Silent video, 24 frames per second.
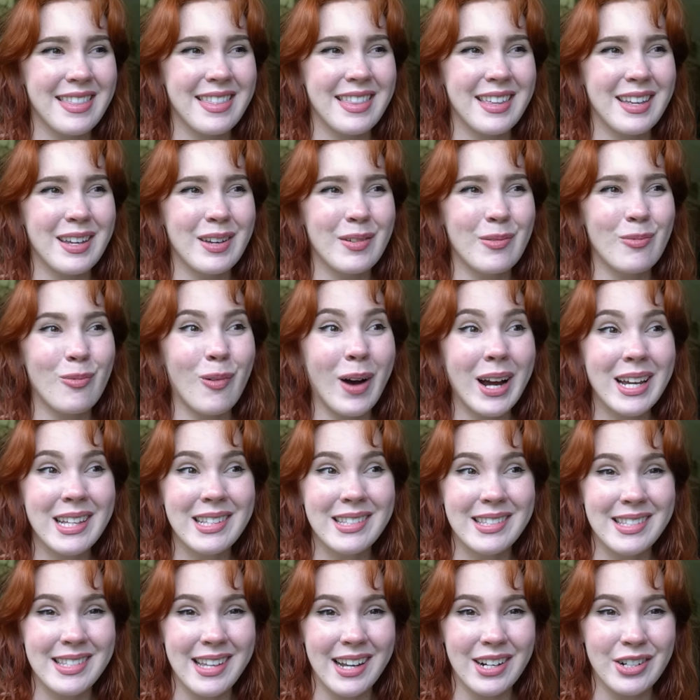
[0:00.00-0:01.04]
the
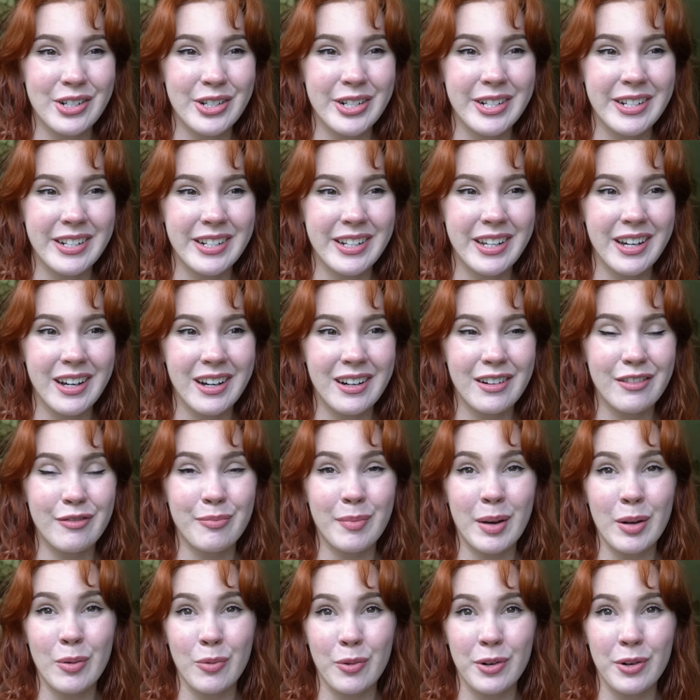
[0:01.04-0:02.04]
white section of my